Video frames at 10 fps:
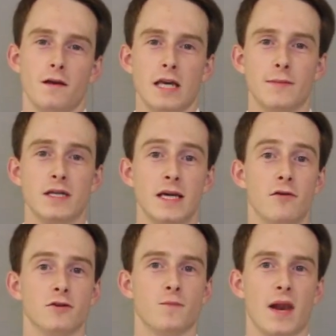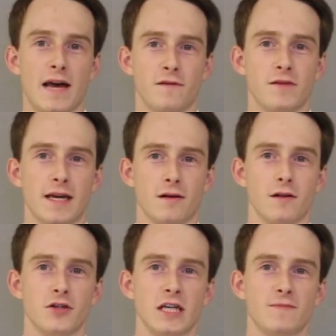Immaterial's platform
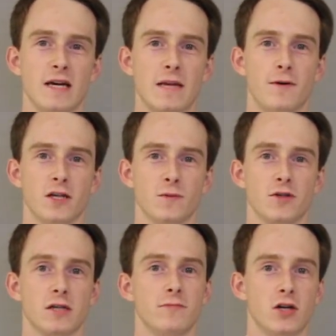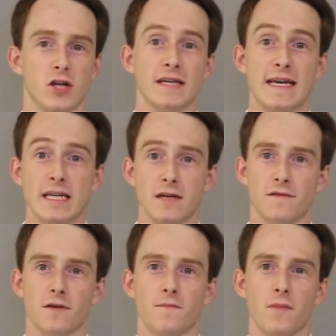technology has made it possible to commercialize any
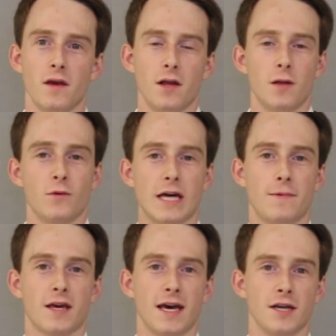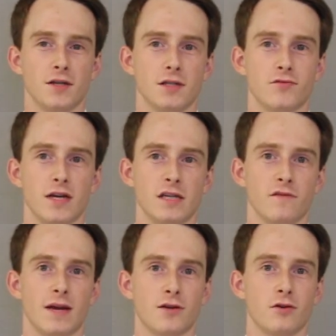of them, with applications ranging
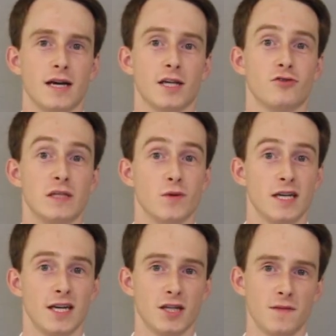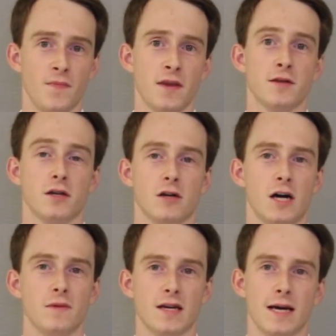from natural gas transportation to
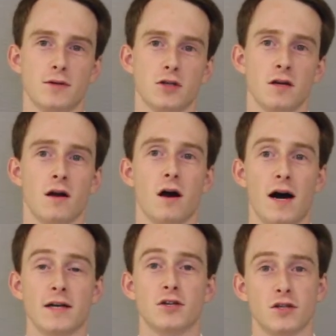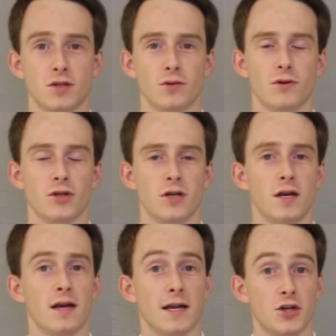carbon capture, hydrogen storage,
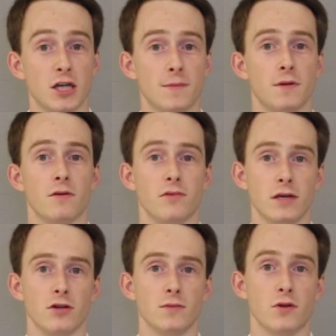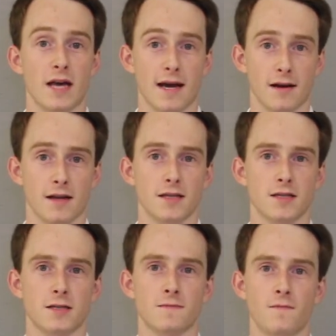and cheap, reusable
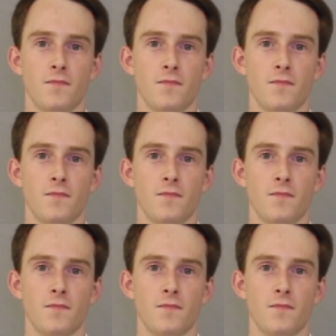catalysts.